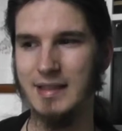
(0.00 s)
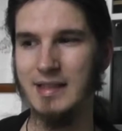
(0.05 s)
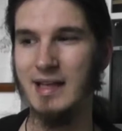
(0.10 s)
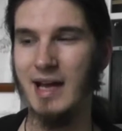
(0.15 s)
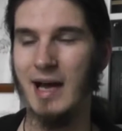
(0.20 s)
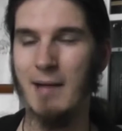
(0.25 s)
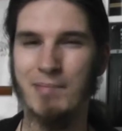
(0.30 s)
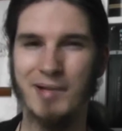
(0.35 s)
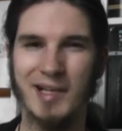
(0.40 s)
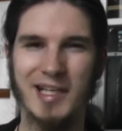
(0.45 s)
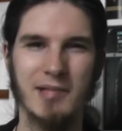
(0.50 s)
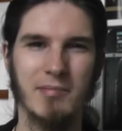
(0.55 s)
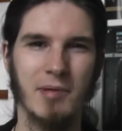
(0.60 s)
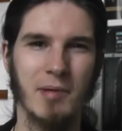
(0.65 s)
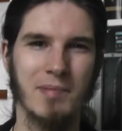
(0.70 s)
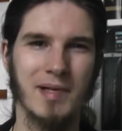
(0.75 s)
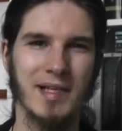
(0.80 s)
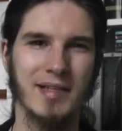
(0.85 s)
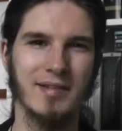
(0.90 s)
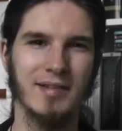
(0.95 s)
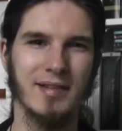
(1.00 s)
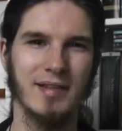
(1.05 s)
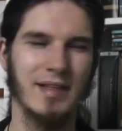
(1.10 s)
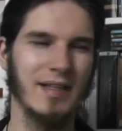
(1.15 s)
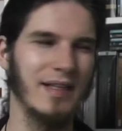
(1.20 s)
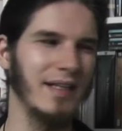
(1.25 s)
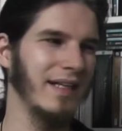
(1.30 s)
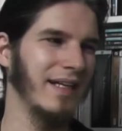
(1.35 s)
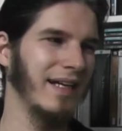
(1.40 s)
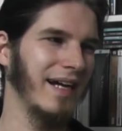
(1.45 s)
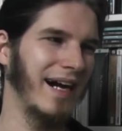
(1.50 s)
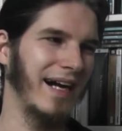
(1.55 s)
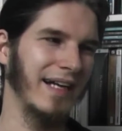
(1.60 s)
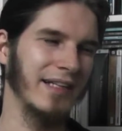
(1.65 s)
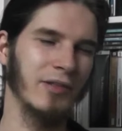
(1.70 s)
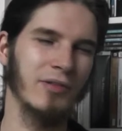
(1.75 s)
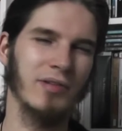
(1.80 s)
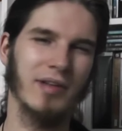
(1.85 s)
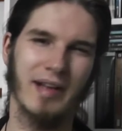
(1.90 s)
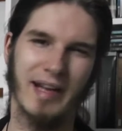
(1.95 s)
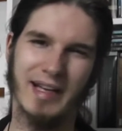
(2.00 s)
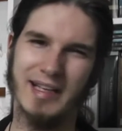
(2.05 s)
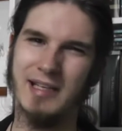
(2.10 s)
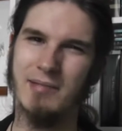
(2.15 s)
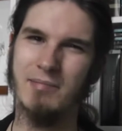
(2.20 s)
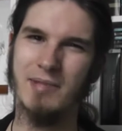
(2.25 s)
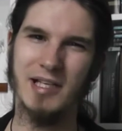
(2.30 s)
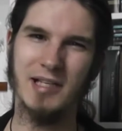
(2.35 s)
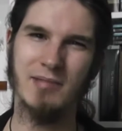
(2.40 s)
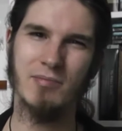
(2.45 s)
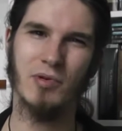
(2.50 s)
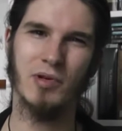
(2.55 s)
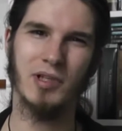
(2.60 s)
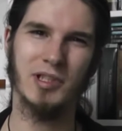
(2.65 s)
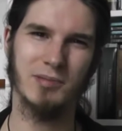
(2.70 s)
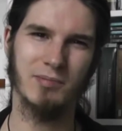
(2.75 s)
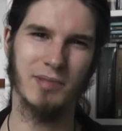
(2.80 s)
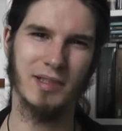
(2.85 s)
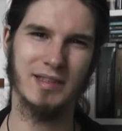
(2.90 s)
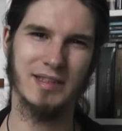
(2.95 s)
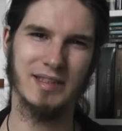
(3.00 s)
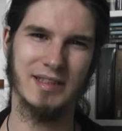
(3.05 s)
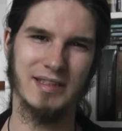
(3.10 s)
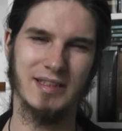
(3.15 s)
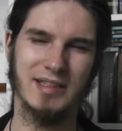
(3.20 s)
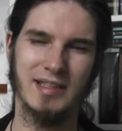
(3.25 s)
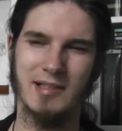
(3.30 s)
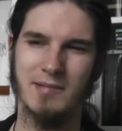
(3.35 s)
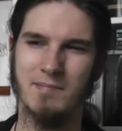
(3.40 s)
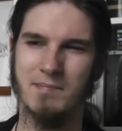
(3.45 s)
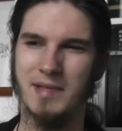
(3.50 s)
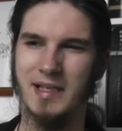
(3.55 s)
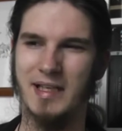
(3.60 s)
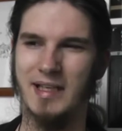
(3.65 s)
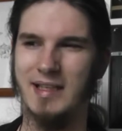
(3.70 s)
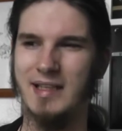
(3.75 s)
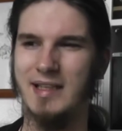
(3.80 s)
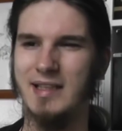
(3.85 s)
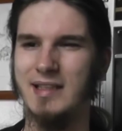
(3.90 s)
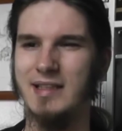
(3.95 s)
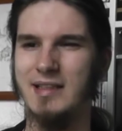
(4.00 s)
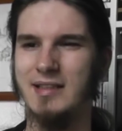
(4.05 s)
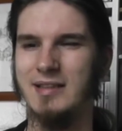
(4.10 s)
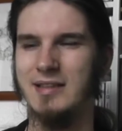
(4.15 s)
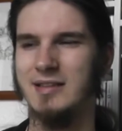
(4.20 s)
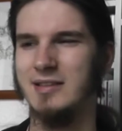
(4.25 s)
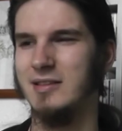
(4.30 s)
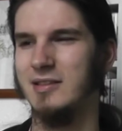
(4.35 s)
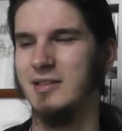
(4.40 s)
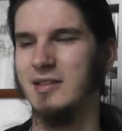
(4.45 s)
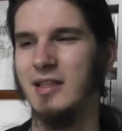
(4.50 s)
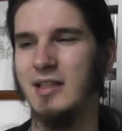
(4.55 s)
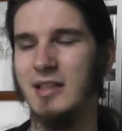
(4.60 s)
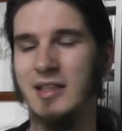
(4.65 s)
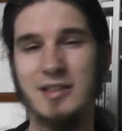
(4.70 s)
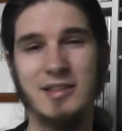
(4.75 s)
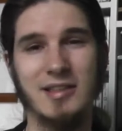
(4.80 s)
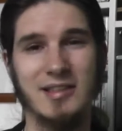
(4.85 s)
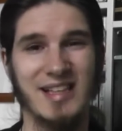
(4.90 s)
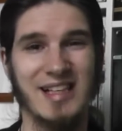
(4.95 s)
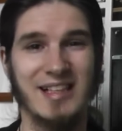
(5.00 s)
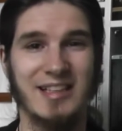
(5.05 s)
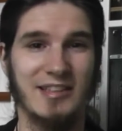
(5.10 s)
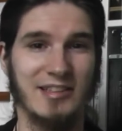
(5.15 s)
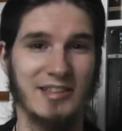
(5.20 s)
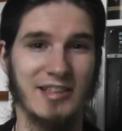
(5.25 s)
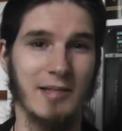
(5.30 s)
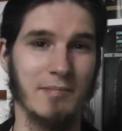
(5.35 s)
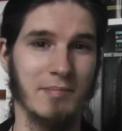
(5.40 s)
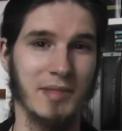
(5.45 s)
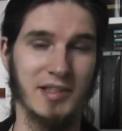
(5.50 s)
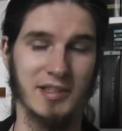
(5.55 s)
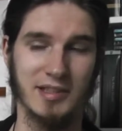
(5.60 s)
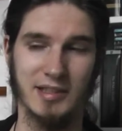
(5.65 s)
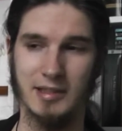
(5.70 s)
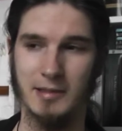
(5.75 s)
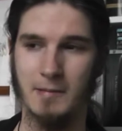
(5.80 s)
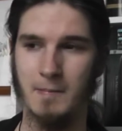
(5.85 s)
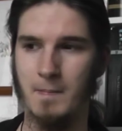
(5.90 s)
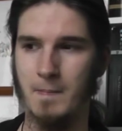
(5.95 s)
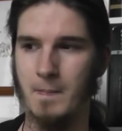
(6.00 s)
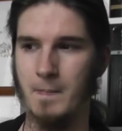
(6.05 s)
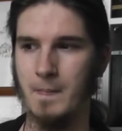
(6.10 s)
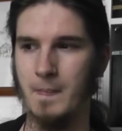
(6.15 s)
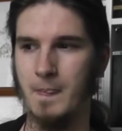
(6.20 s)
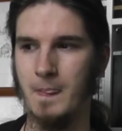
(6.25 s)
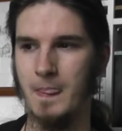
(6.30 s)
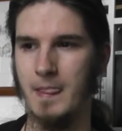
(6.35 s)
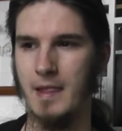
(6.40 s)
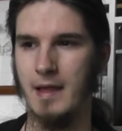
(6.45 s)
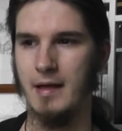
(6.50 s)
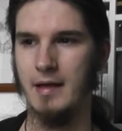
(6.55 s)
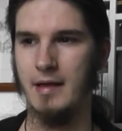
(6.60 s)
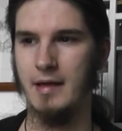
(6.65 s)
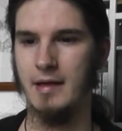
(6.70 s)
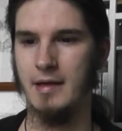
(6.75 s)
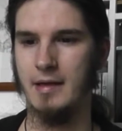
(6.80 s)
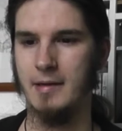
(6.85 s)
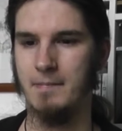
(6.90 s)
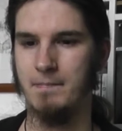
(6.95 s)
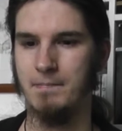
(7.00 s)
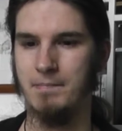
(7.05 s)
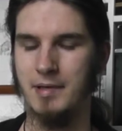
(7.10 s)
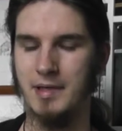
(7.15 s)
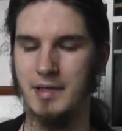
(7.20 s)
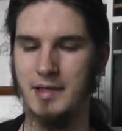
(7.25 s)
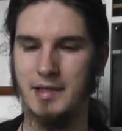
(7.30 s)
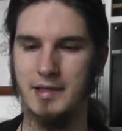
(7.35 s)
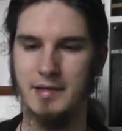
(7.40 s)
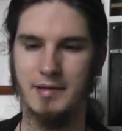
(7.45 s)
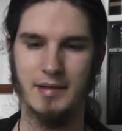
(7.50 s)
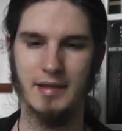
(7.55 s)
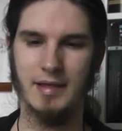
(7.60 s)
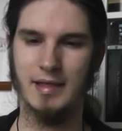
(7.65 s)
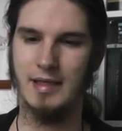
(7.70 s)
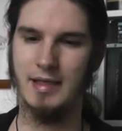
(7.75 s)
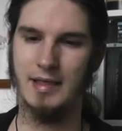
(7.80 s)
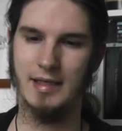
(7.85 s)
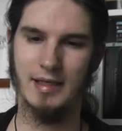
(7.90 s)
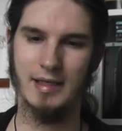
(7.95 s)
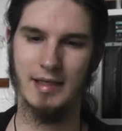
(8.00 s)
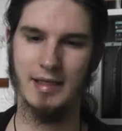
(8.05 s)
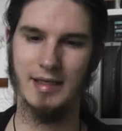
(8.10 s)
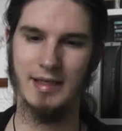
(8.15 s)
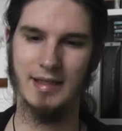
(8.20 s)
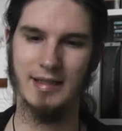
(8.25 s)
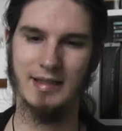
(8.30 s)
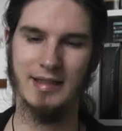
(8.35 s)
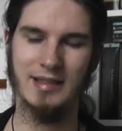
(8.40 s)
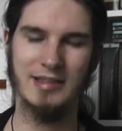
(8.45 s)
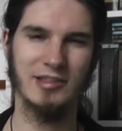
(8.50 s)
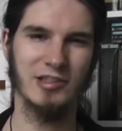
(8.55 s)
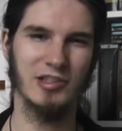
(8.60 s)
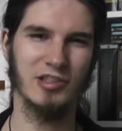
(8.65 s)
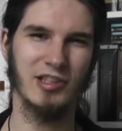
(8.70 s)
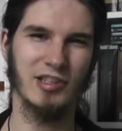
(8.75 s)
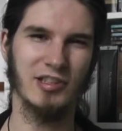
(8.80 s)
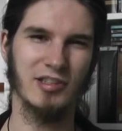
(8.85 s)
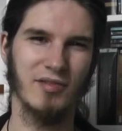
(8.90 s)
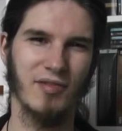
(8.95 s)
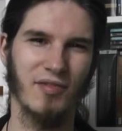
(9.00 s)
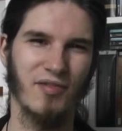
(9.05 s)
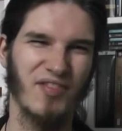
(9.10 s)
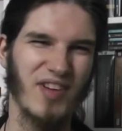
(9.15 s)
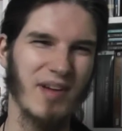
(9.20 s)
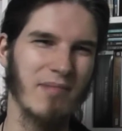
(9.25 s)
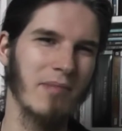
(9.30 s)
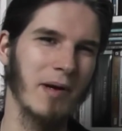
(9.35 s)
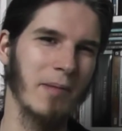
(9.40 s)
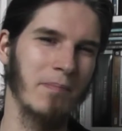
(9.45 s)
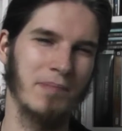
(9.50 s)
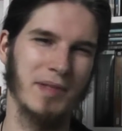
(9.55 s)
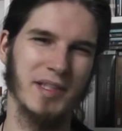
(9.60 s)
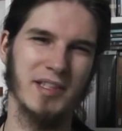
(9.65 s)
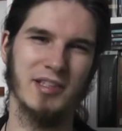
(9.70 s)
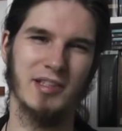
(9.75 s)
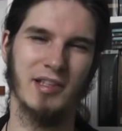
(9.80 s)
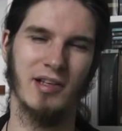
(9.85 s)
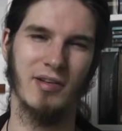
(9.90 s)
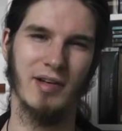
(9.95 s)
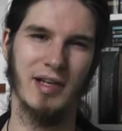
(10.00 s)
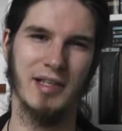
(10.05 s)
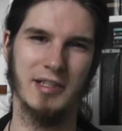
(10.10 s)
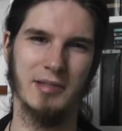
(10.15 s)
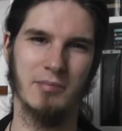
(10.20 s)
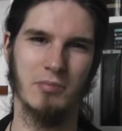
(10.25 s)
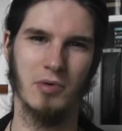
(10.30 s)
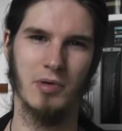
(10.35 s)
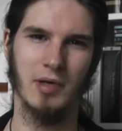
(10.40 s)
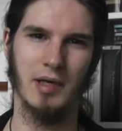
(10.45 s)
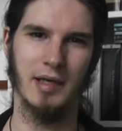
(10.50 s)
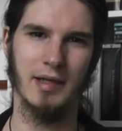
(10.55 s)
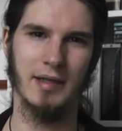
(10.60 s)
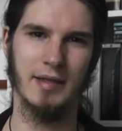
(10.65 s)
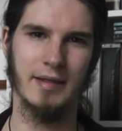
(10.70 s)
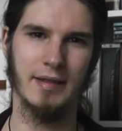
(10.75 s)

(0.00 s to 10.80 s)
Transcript: I played him a bit. I don't like him anymore as much as I did in Melee. He's exactly the same basically. But he just doesn't fit my playstyle anymore.